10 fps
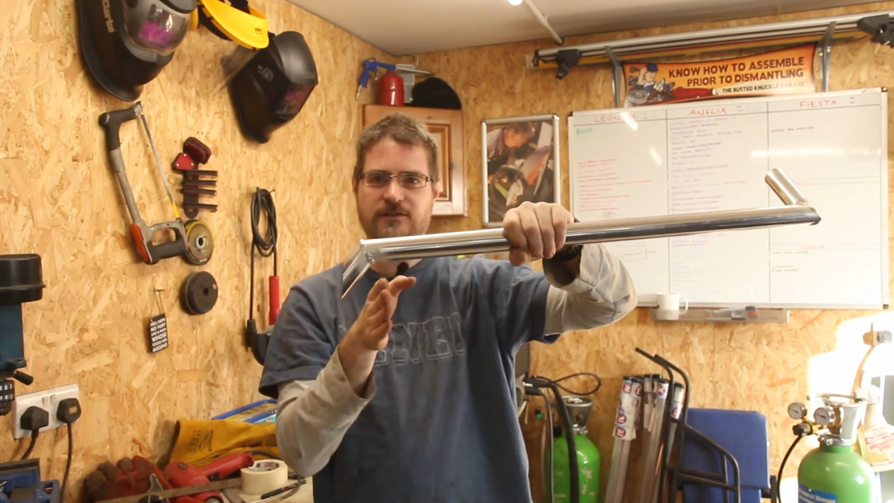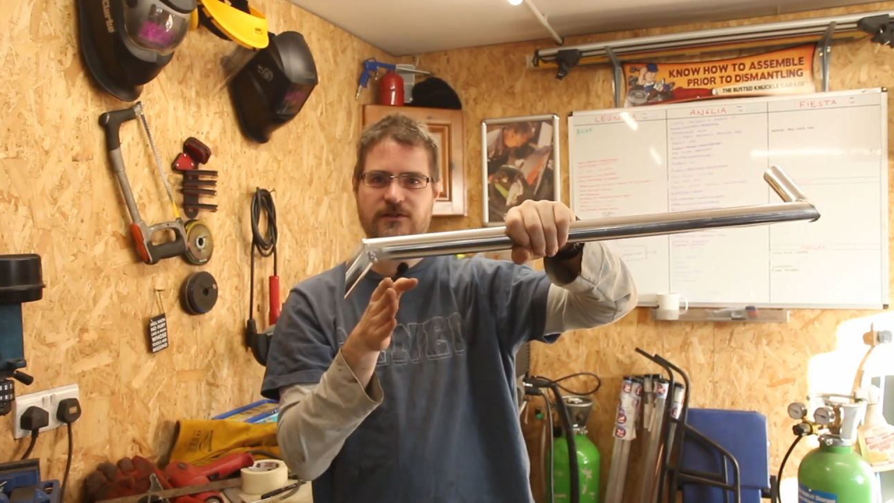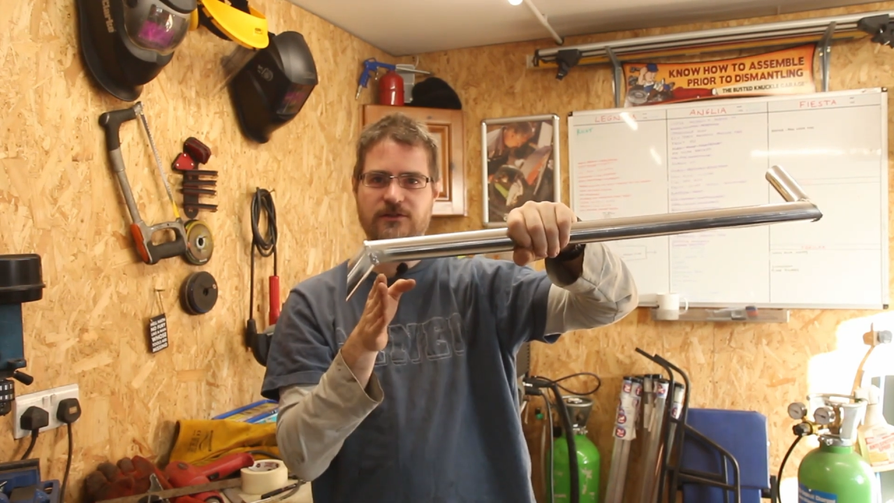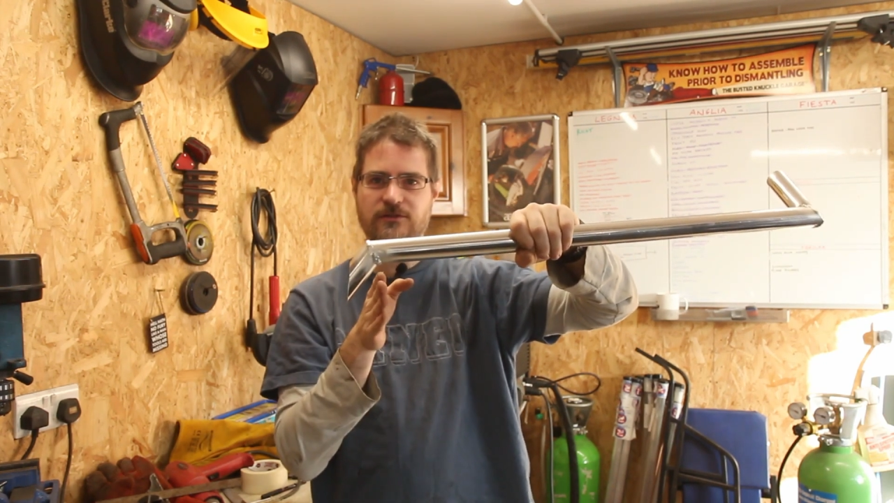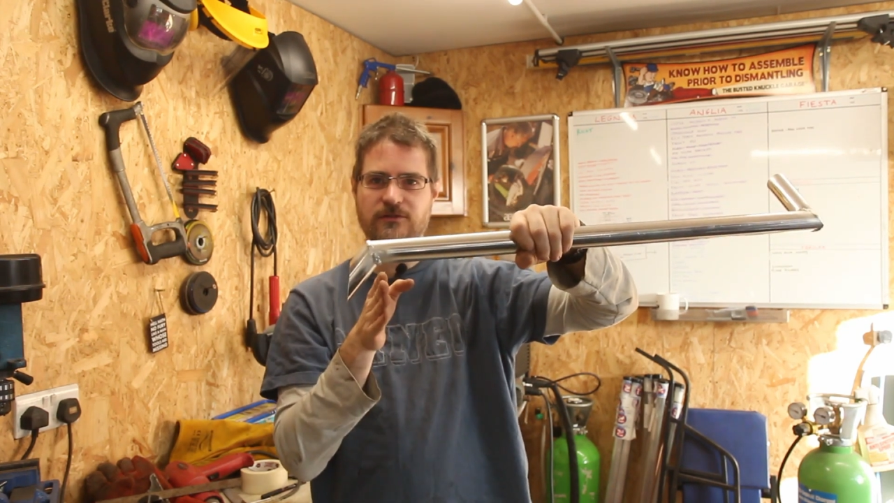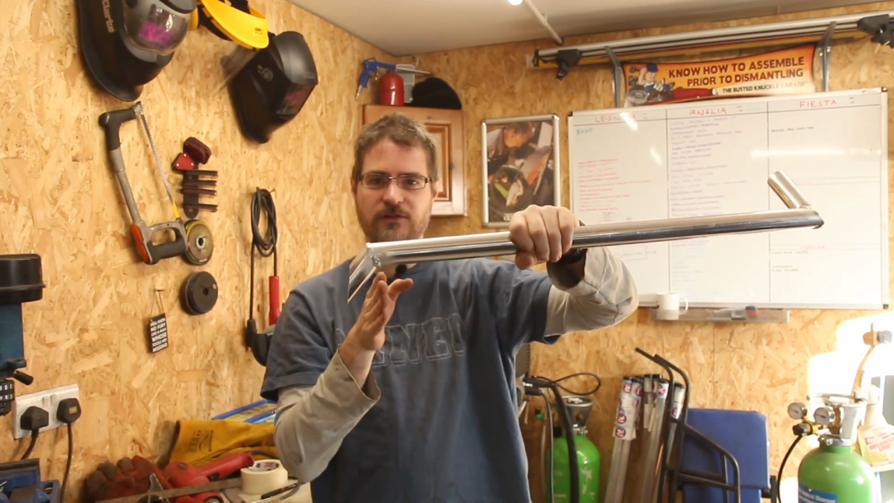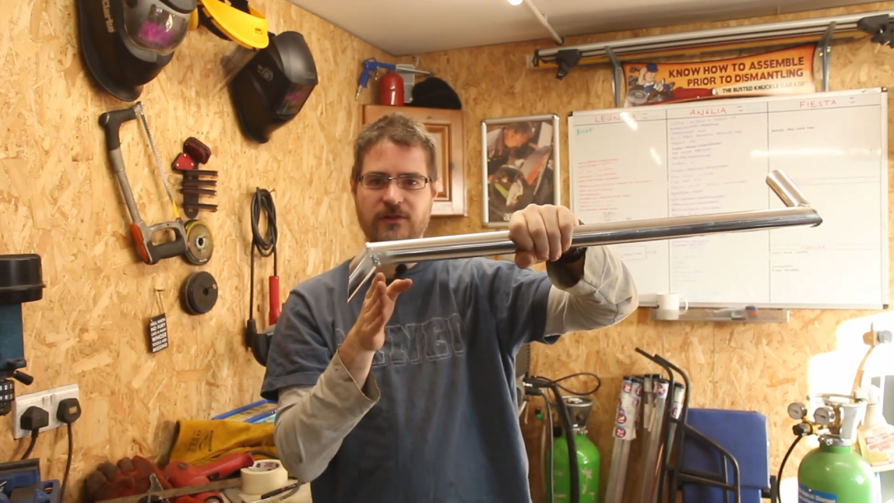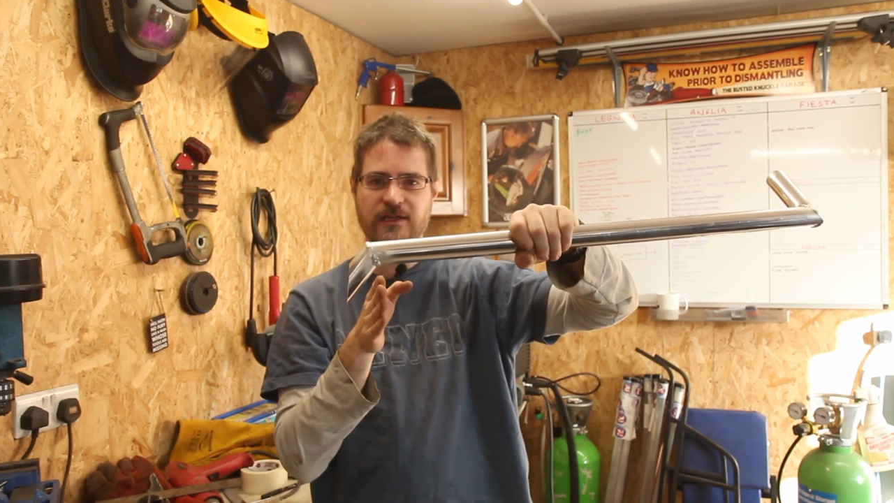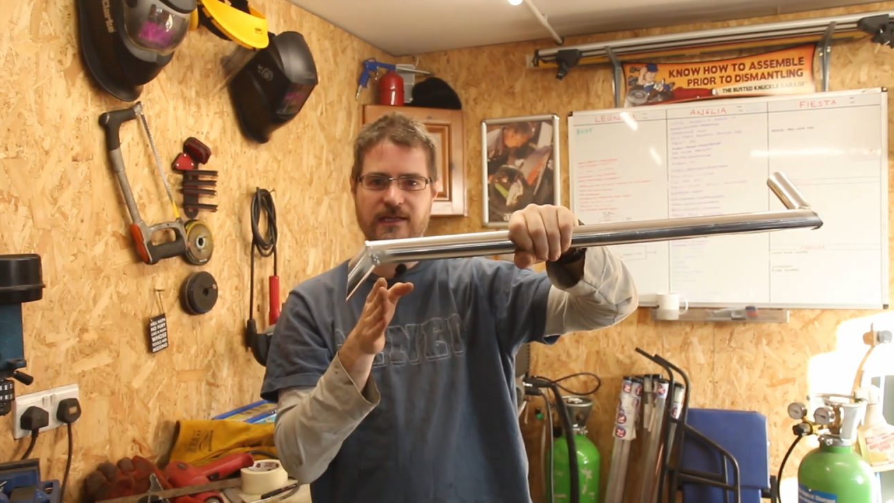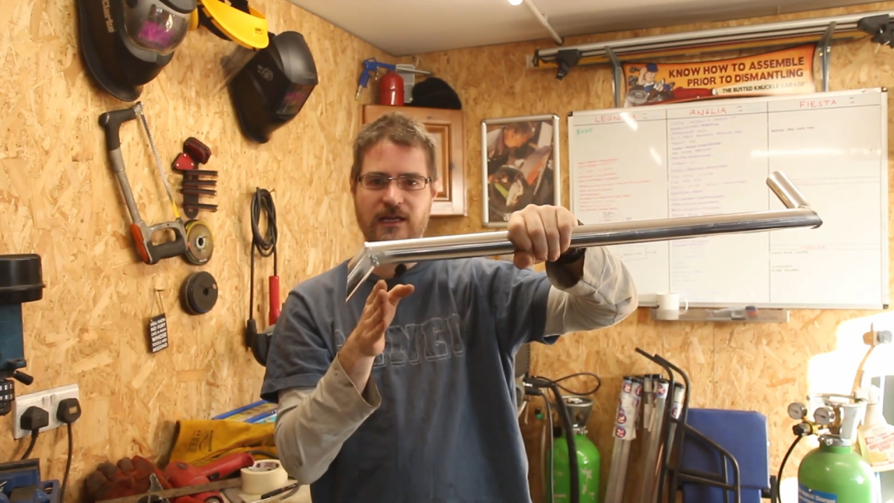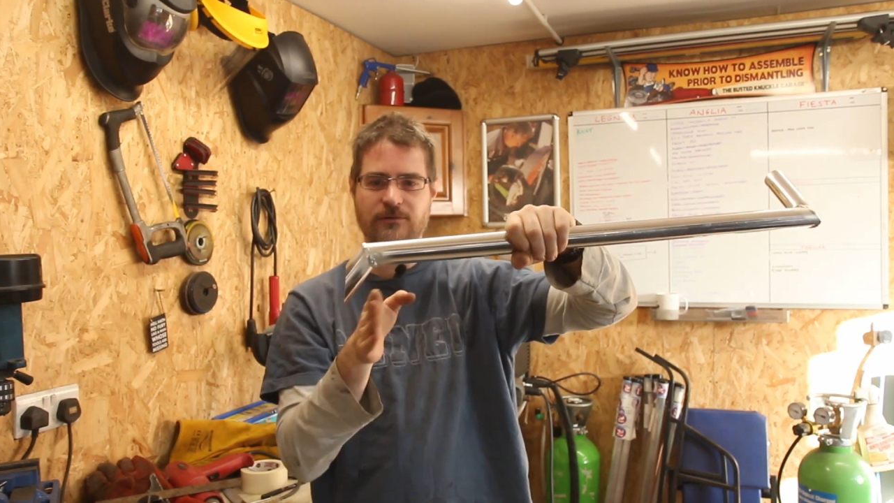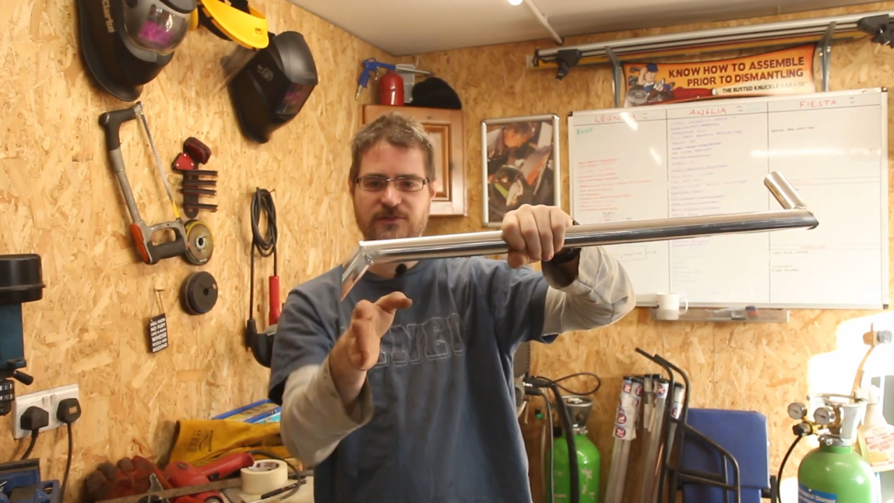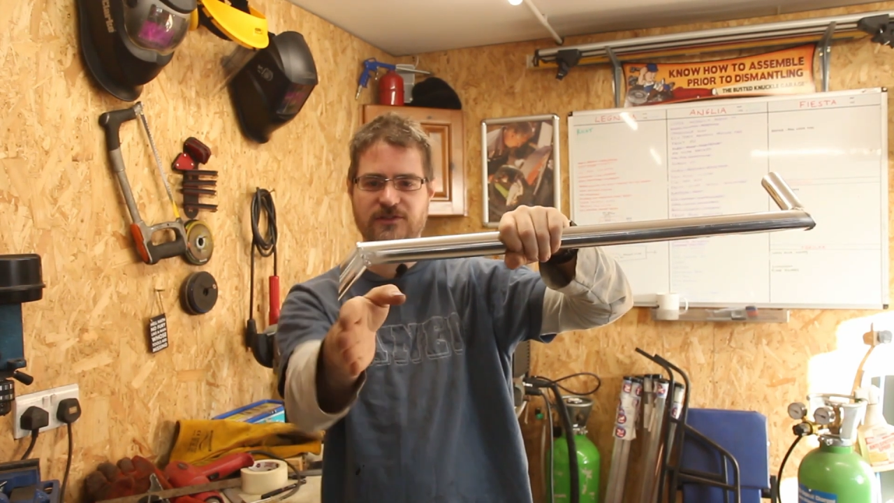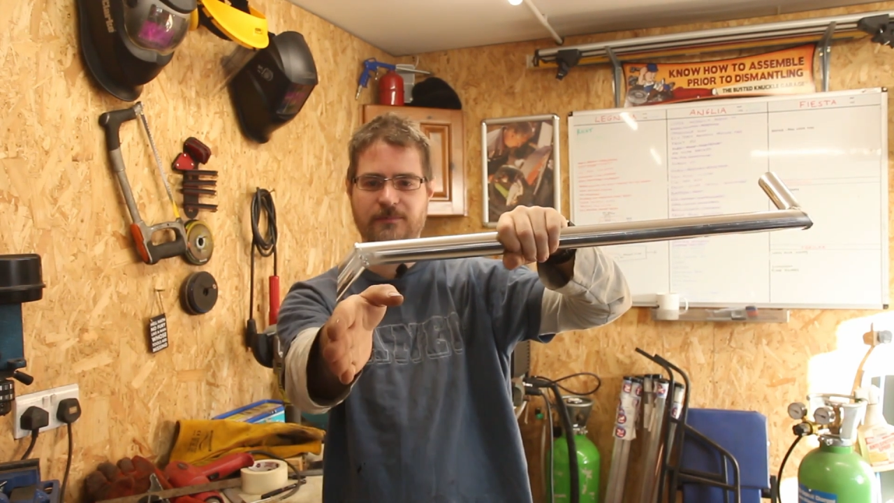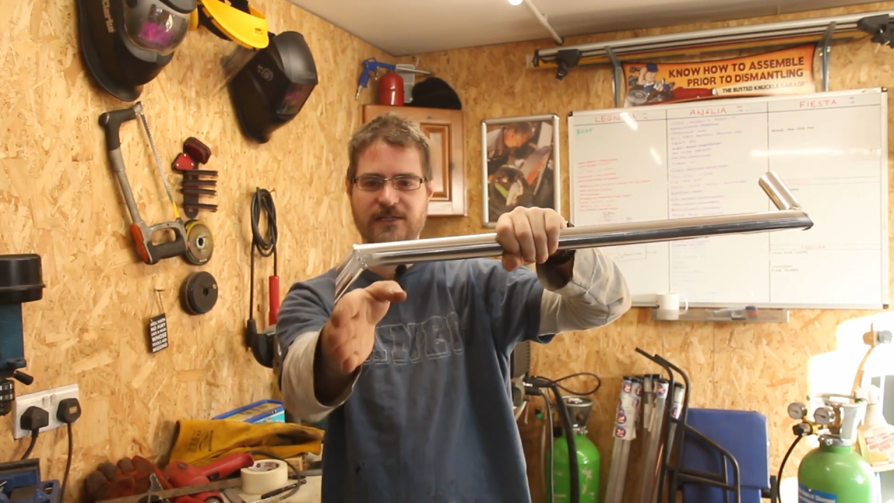to the lower
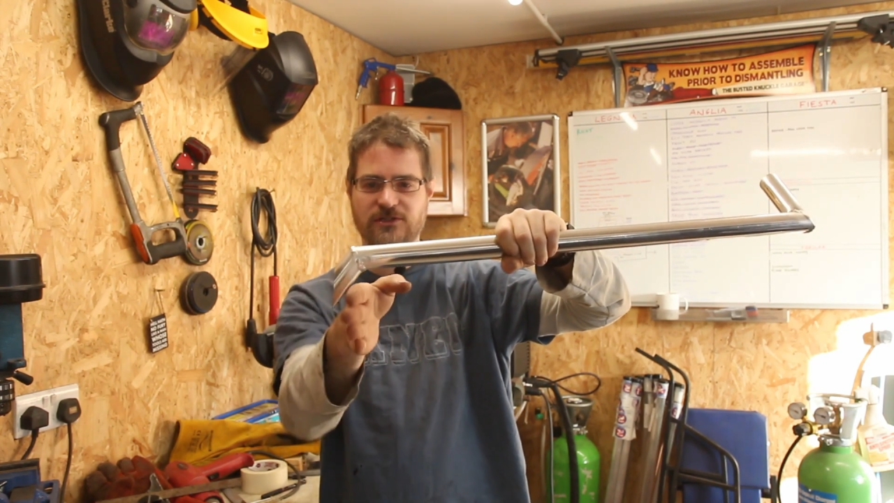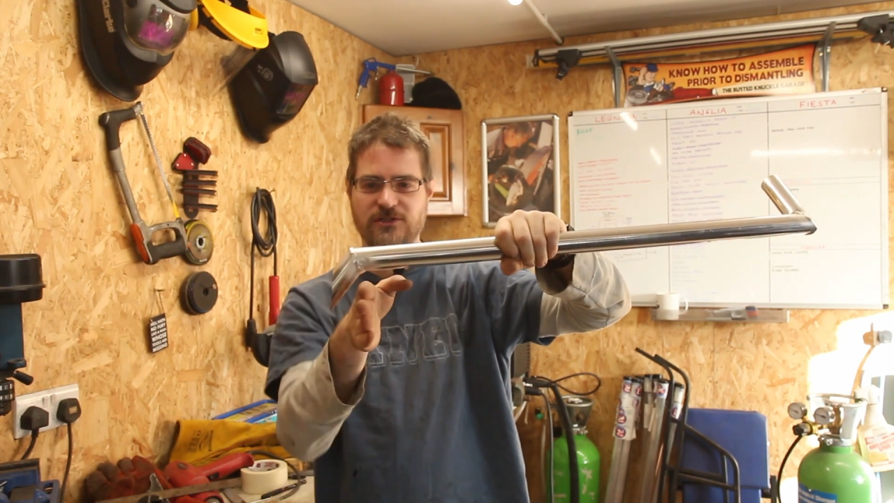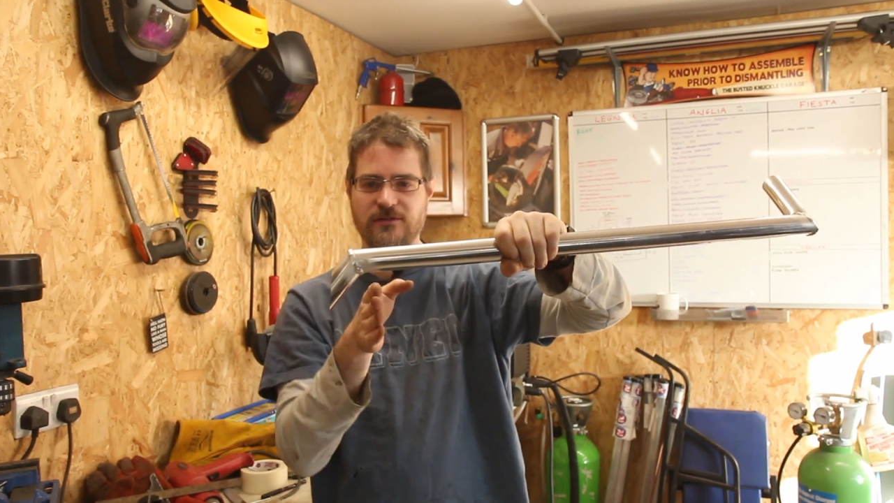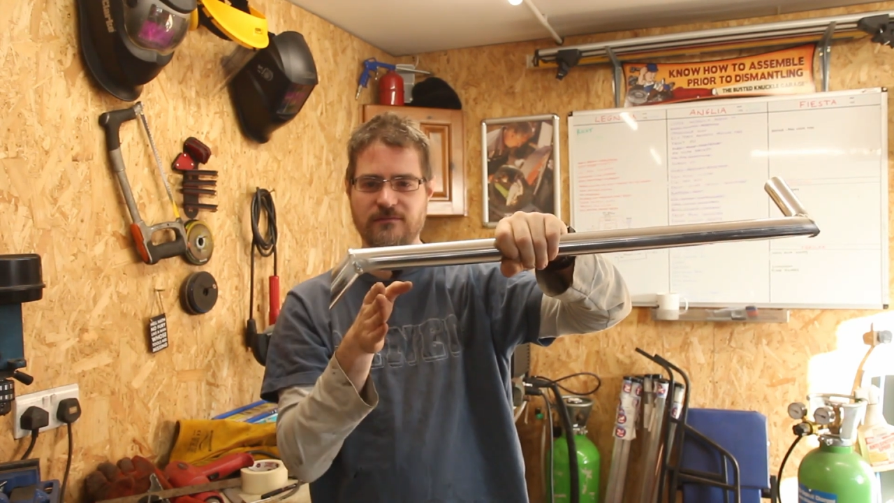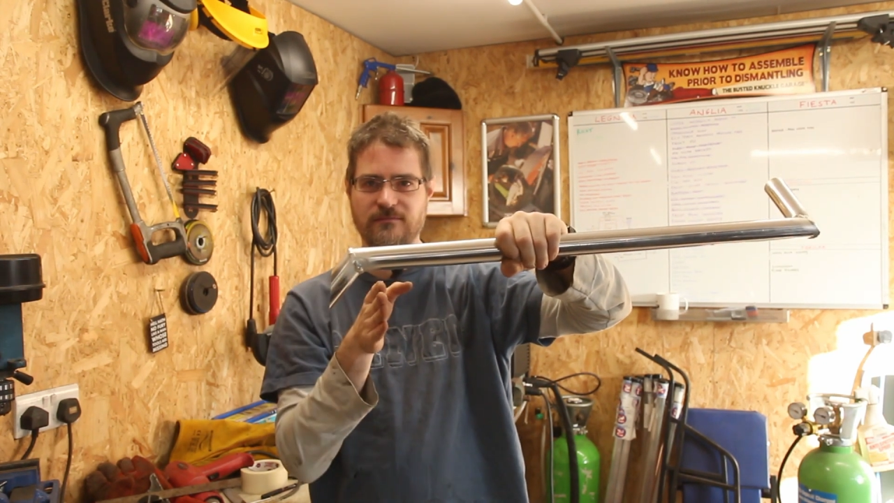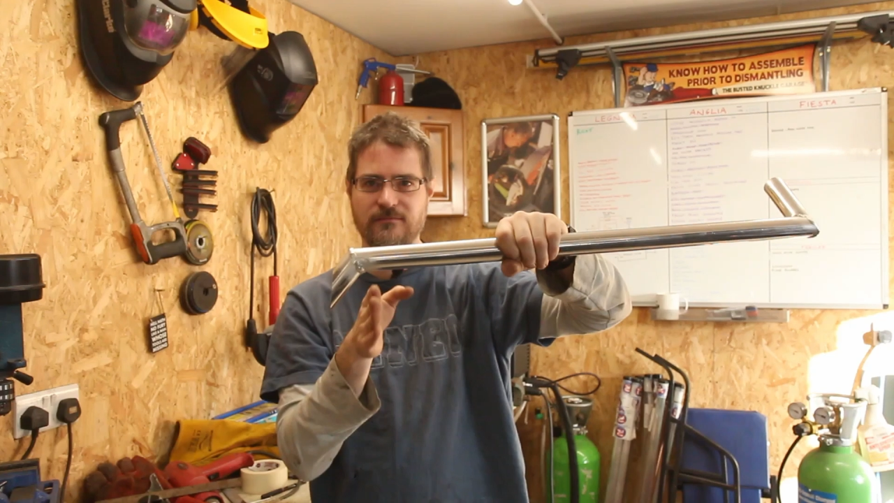suspension